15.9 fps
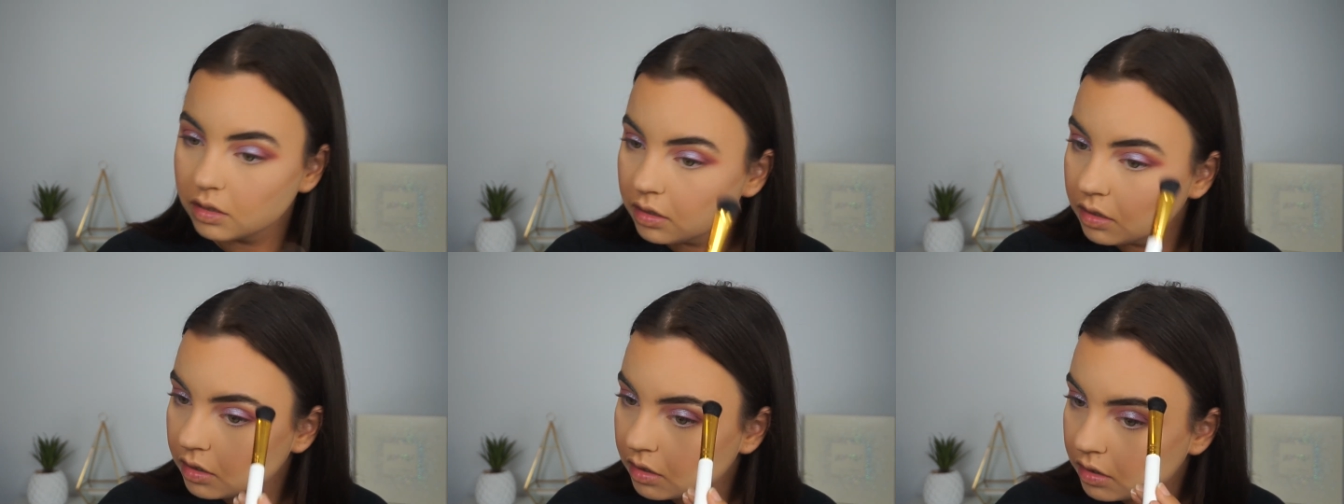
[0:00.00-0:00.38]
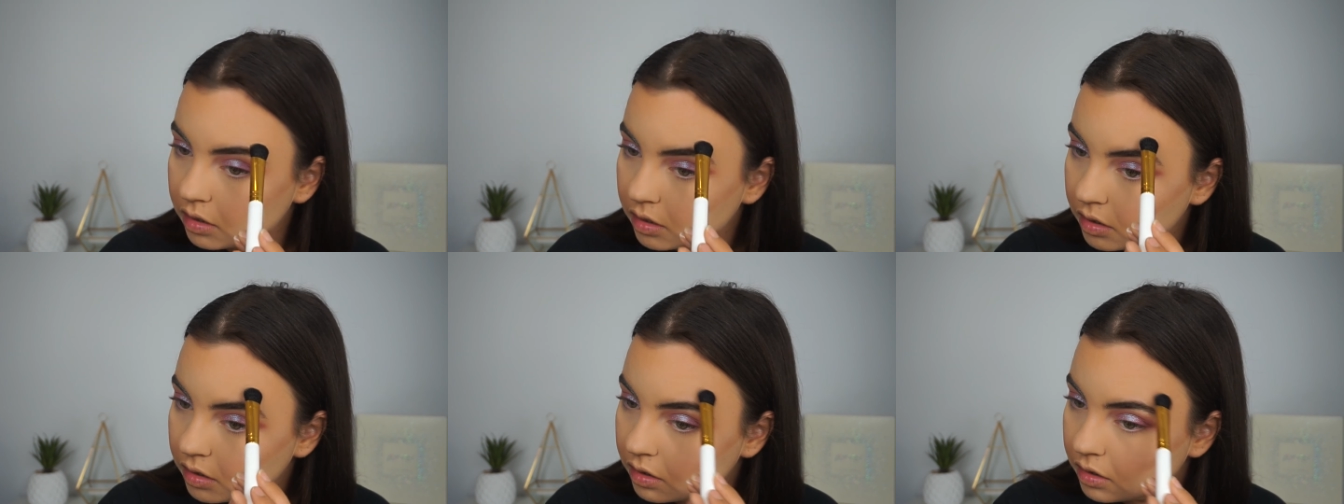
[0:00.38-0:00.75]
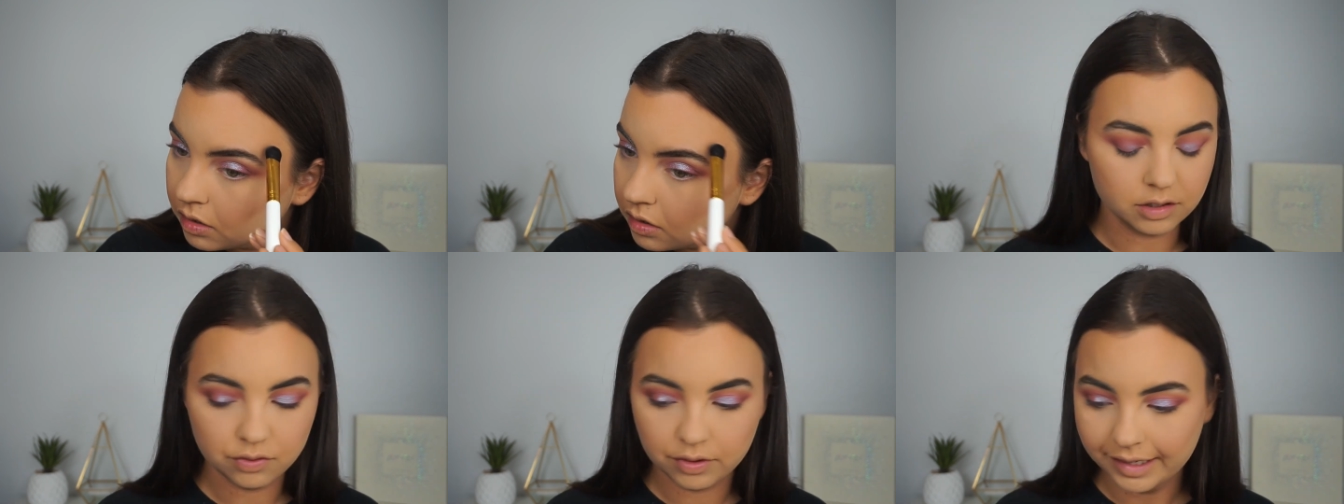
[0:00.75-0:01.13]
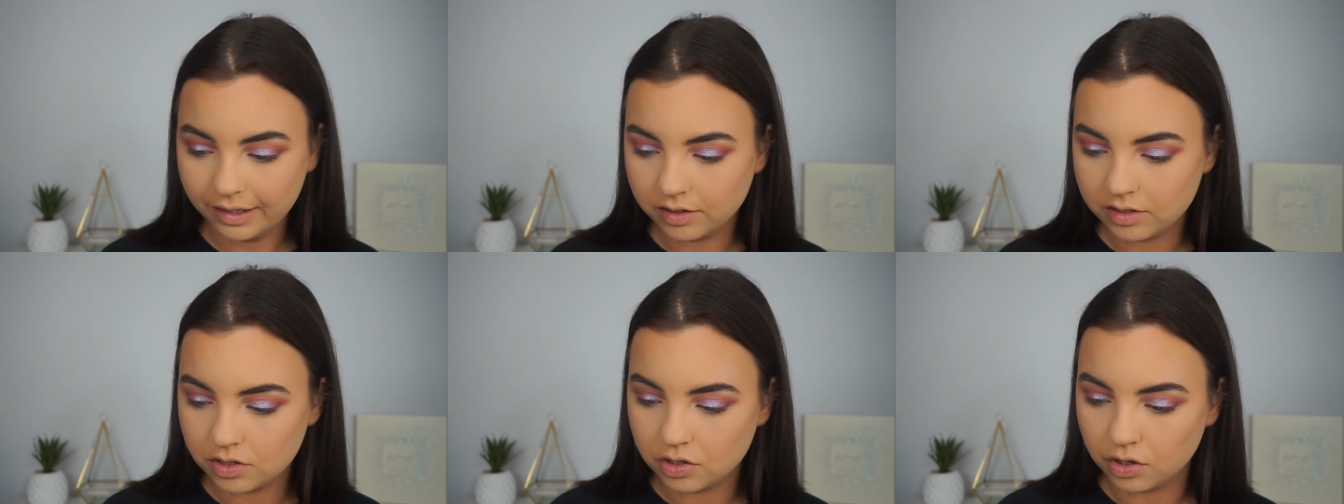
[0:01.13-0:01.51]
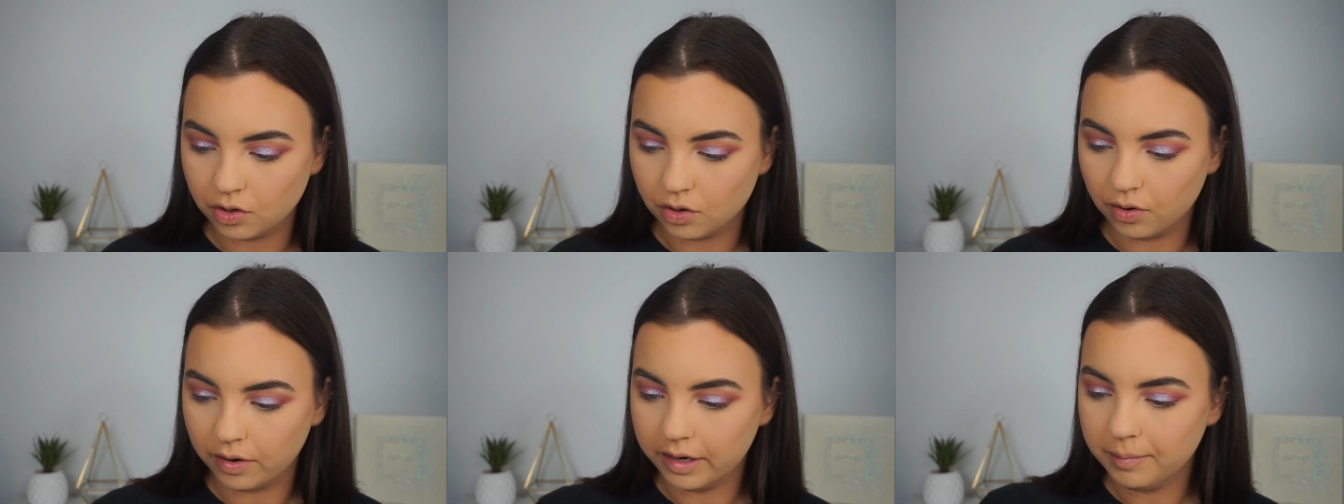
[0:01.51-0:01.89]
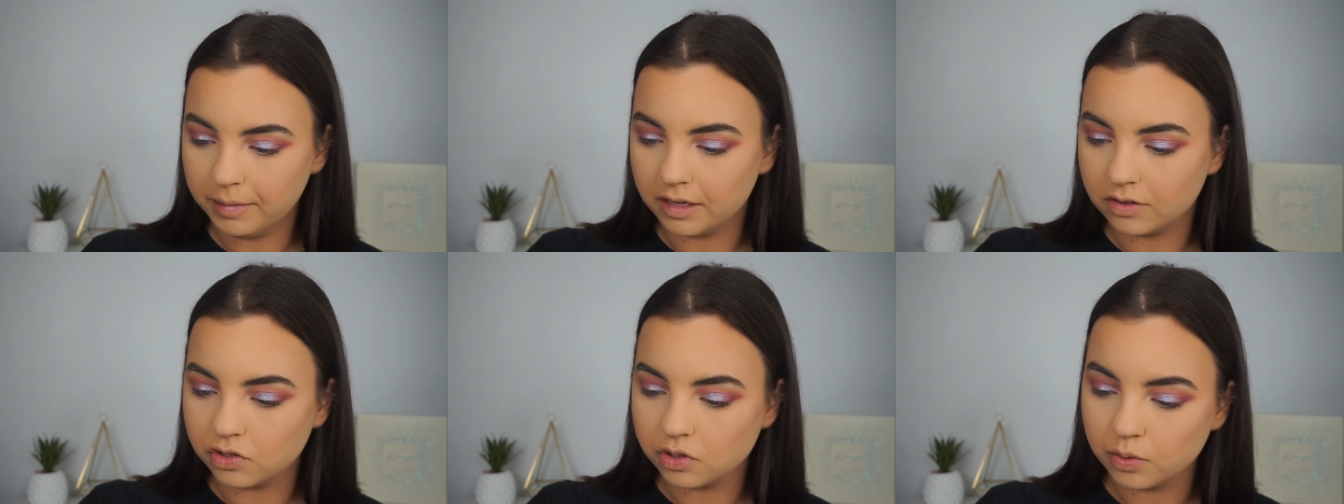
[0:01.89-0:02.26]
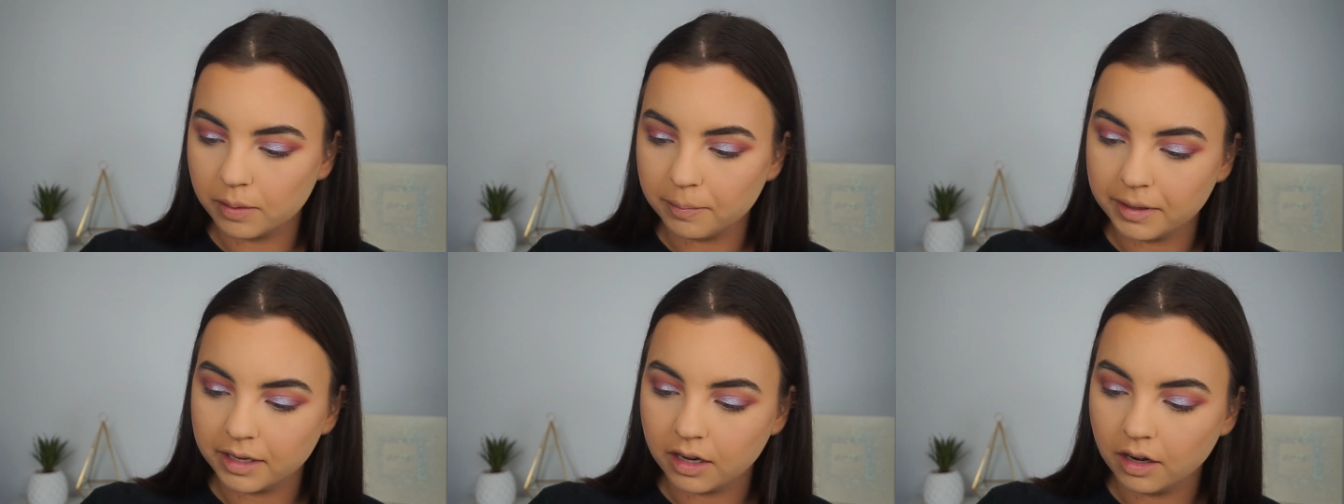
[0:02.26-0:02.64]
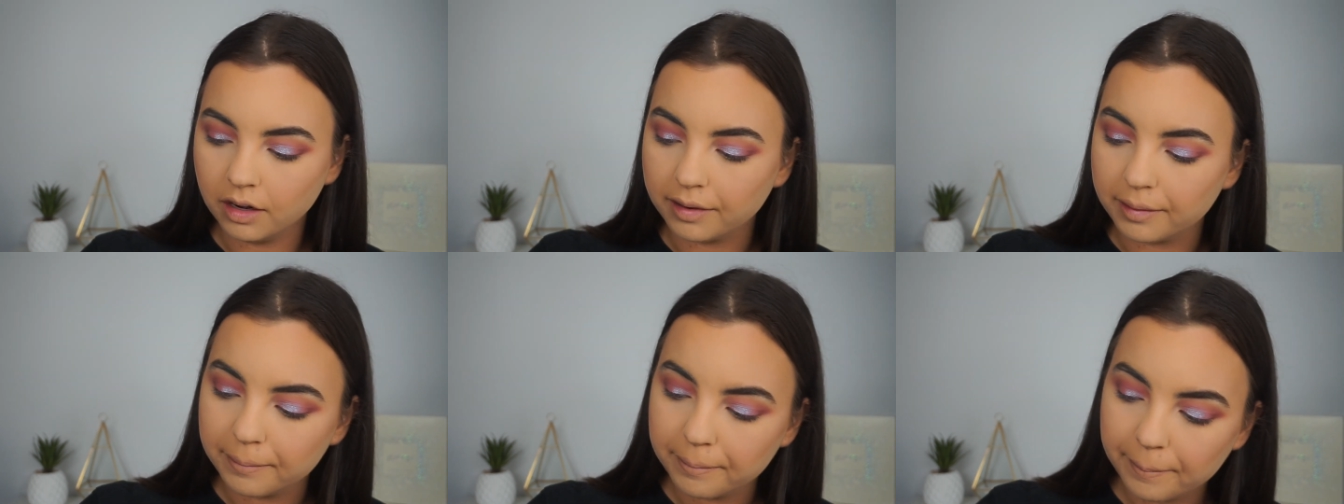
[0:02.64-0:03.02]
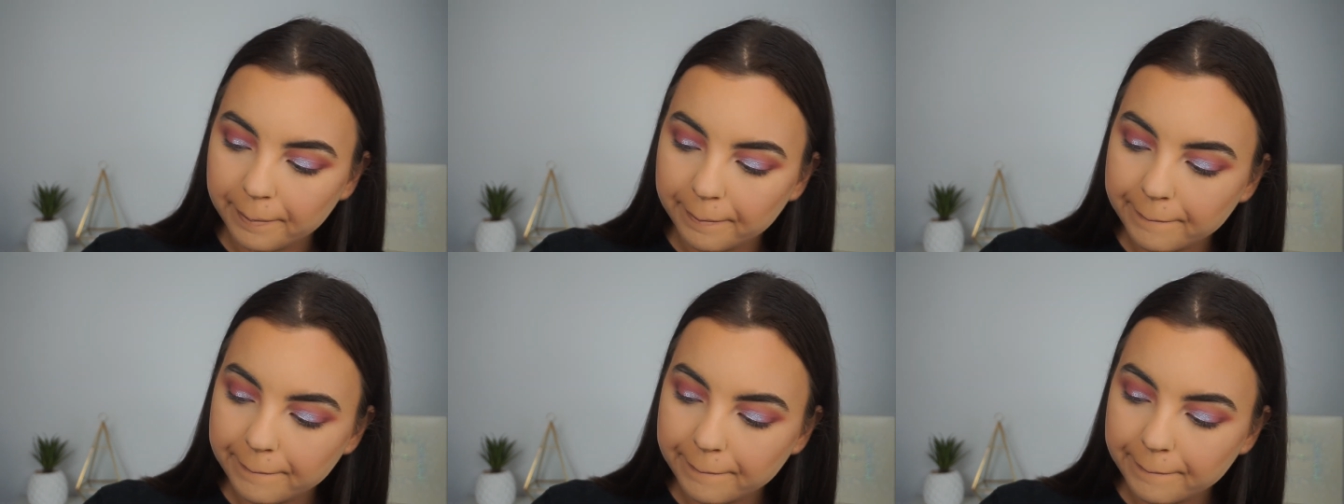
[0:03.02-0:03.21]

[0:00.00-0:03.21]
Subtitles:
I just feel like because it's so creamy, it just won't pick up.